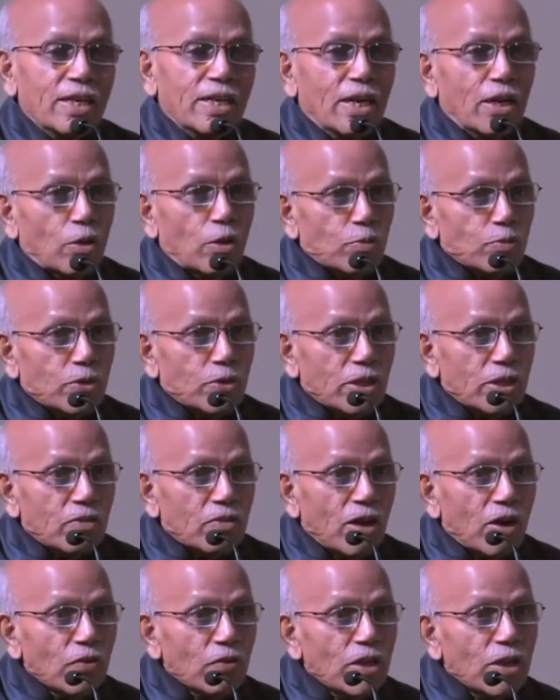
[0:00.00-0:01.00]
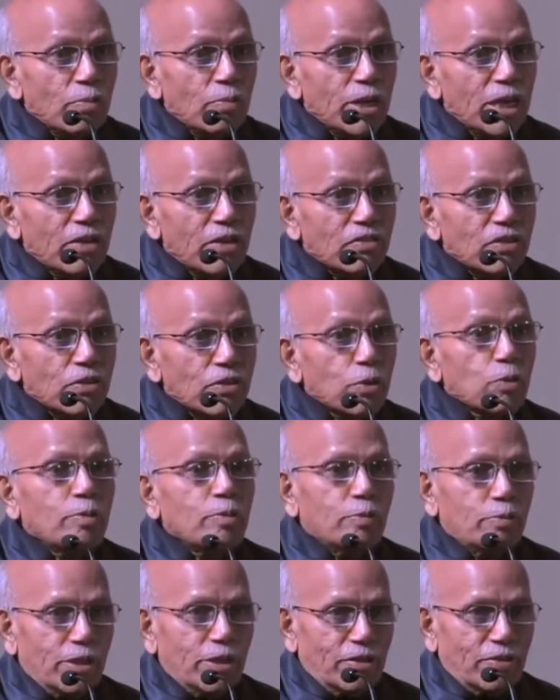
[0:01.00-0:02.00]
and observe how he behaves with
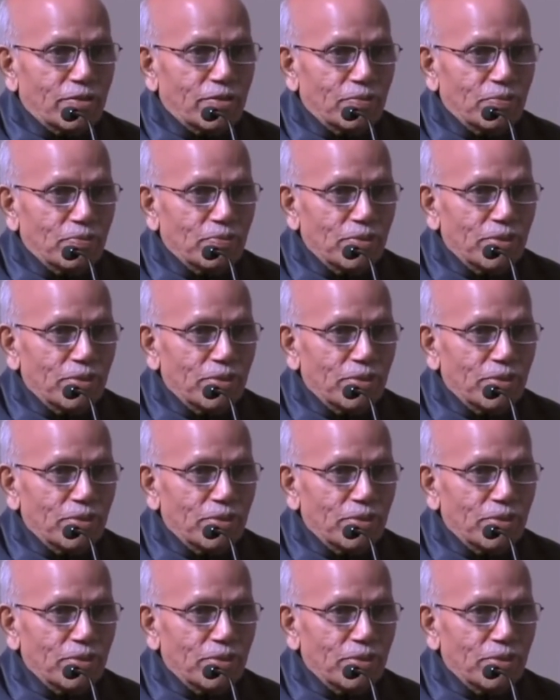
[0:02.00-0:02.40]
human beings.